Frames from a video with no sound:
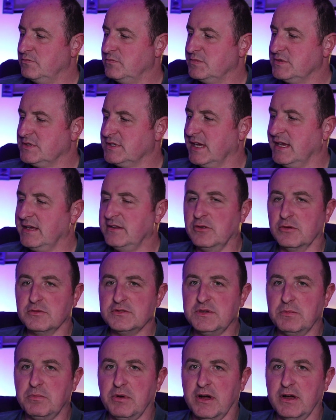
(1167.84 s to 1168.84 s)
say not
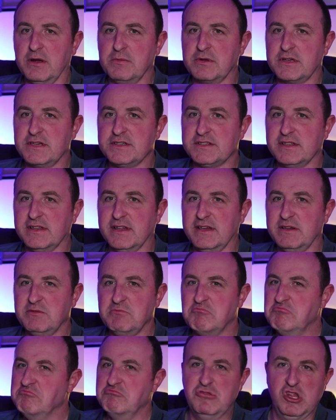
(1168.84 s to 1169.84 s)
to buy it because of that?
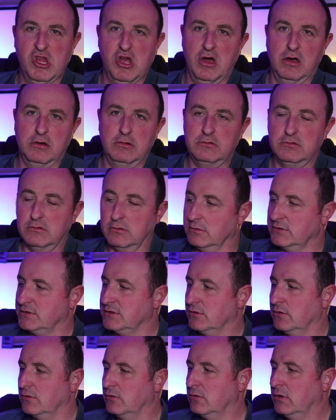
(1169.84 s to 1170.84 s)
No, not
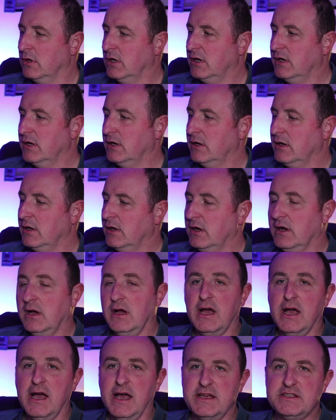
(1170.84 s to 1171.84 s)
at all.
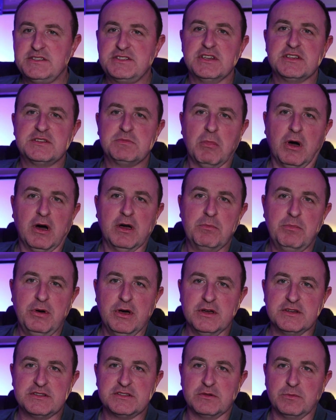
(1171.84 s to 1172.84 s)
It's just my
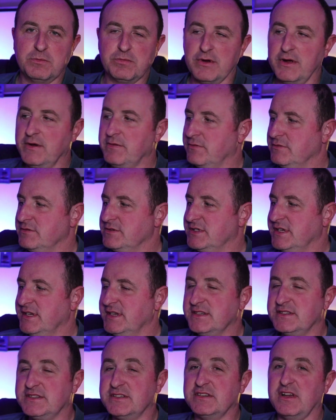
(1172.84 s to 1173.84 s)
personal
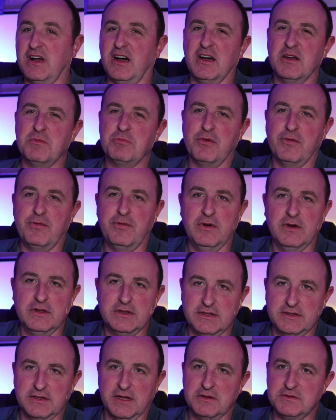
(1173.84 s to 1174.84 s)
preferences. I prefer
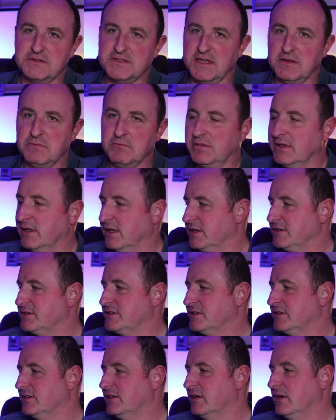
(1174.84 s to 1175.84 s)
the Note 10
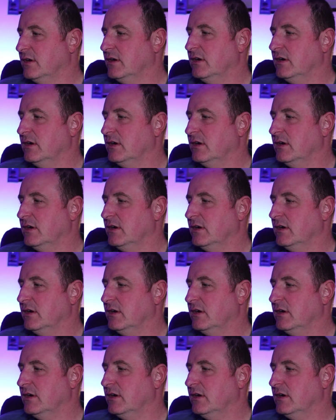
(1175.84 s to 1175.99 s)
Plus.